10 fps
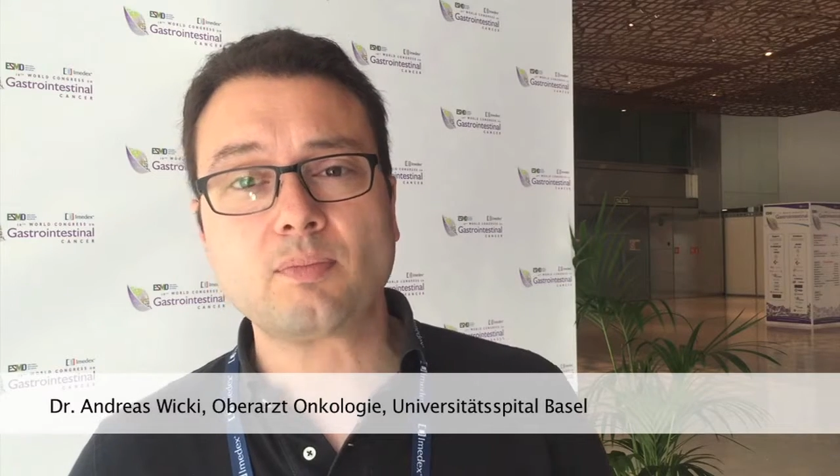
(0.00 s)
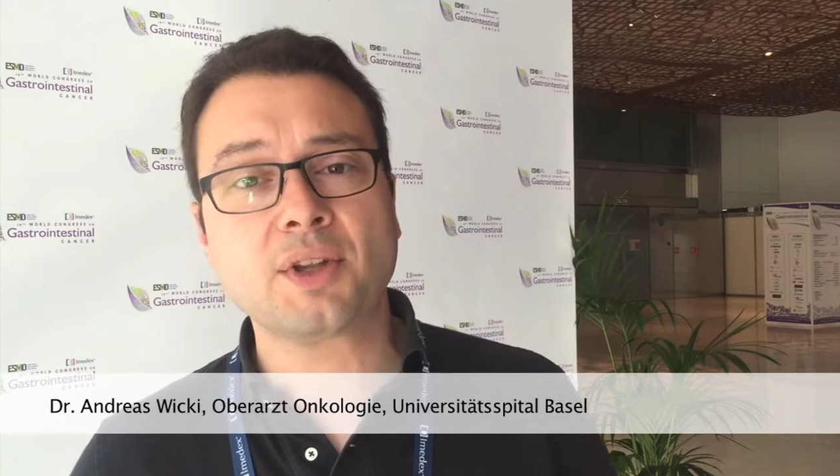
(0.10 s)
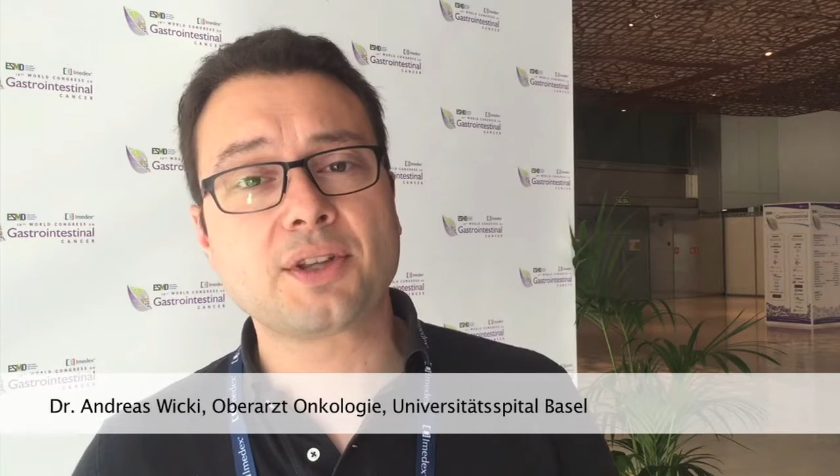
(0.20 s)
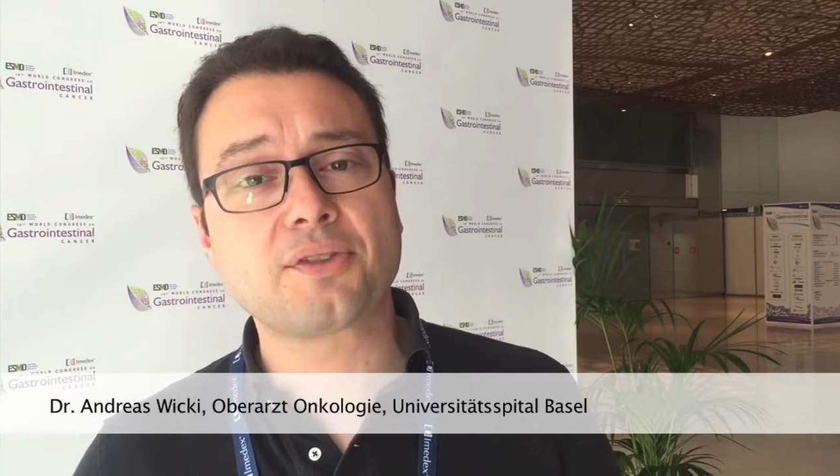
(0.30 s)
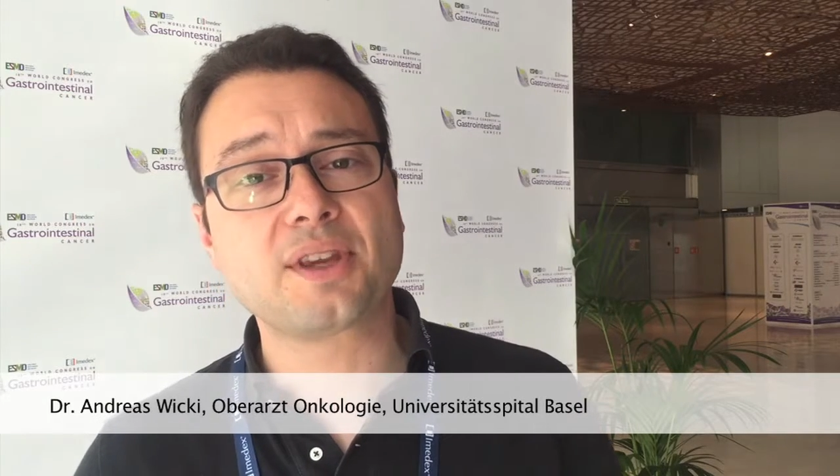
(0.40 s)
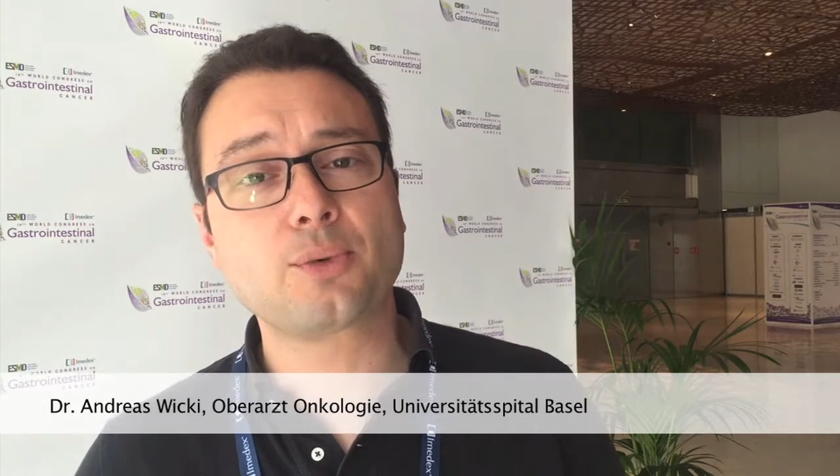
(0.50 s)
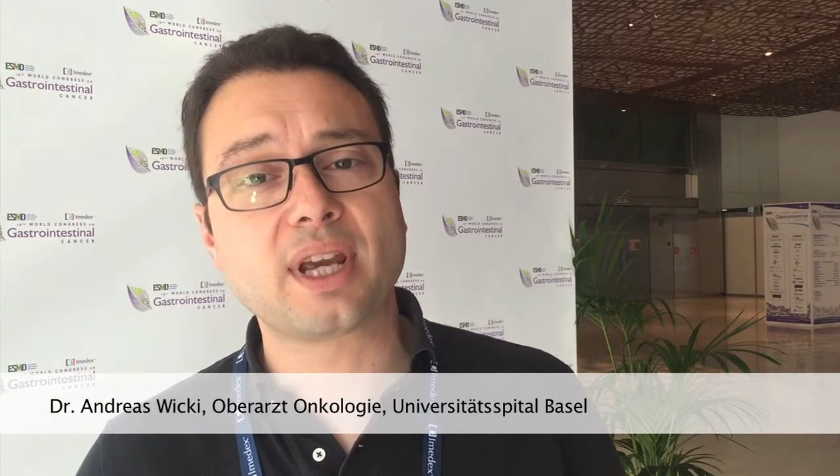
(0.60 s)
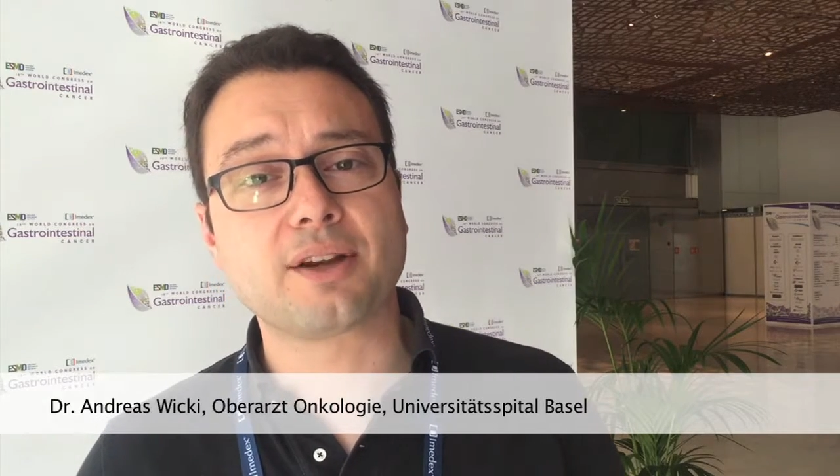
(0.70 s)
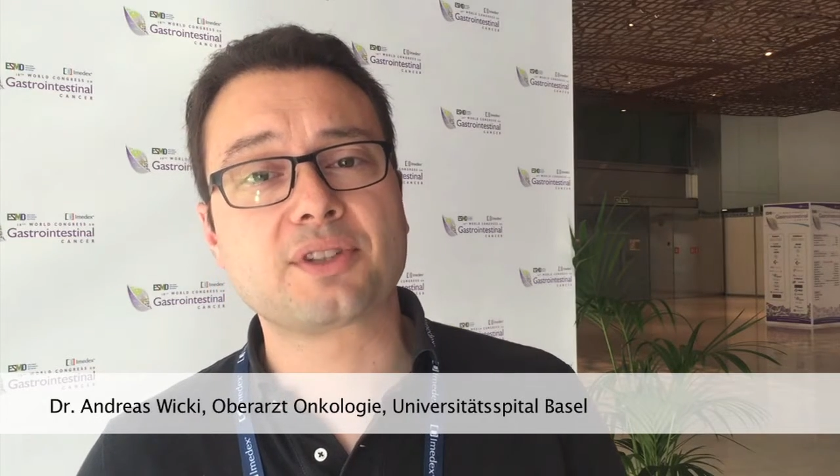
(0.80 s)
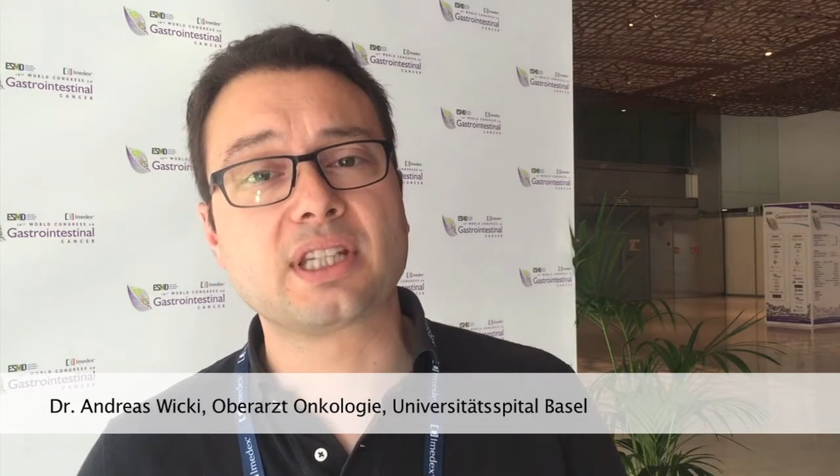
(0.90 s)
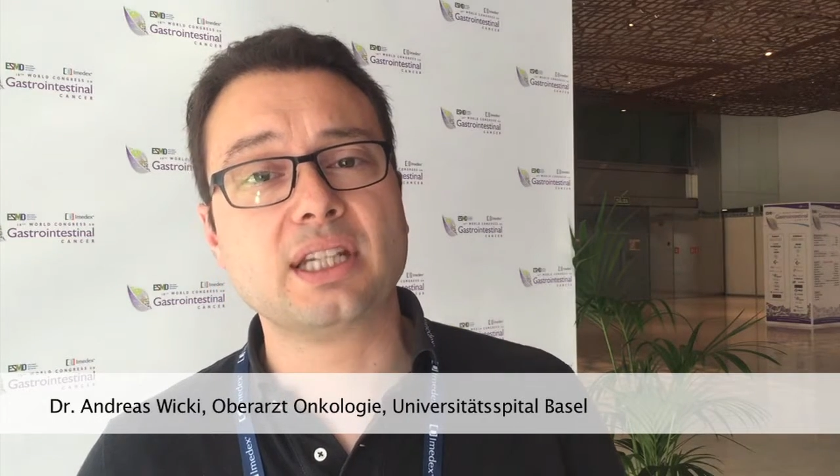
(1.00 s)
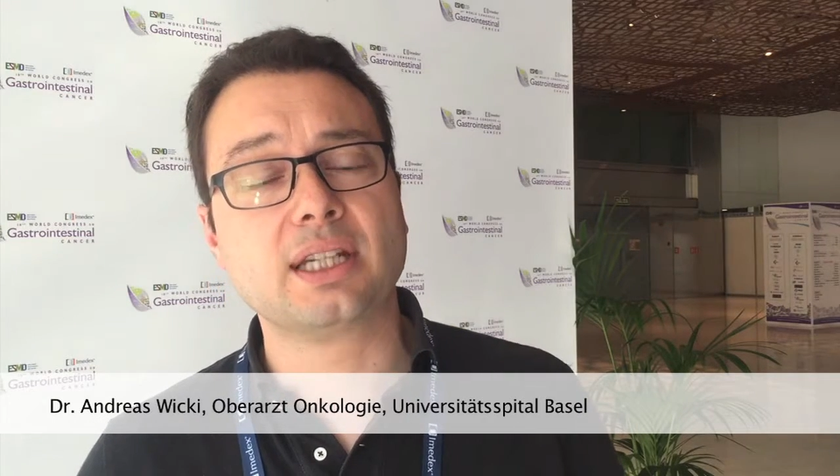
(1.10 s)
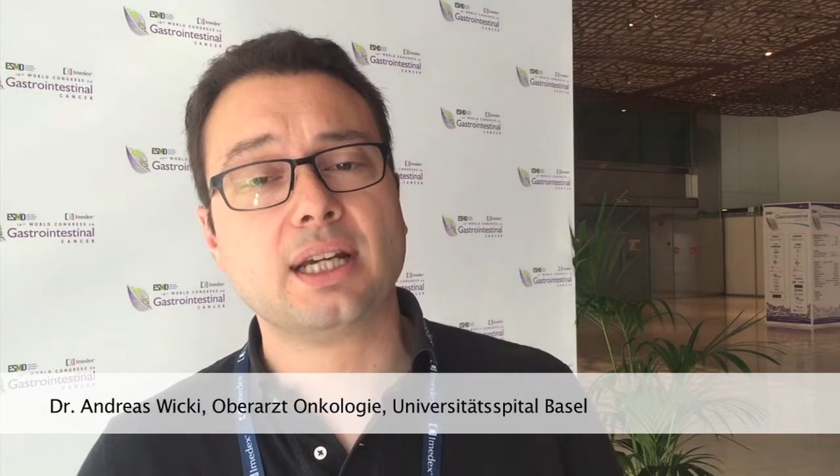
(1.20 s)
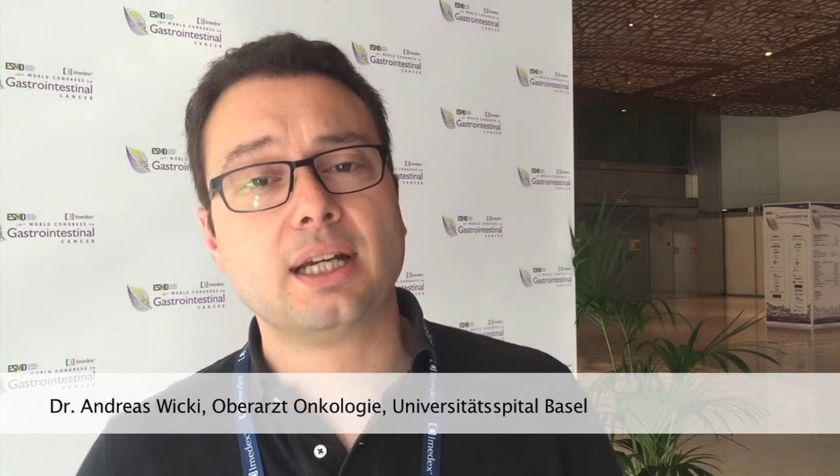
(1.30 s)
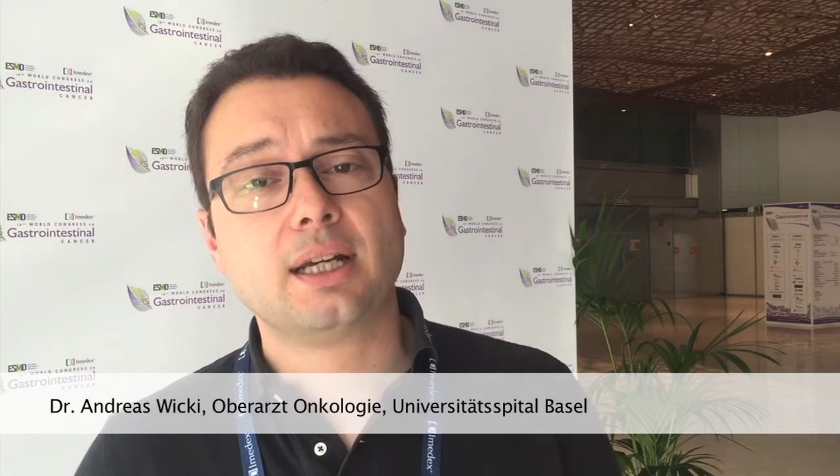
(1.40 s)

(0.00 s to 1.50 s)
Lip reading: And I think we have seen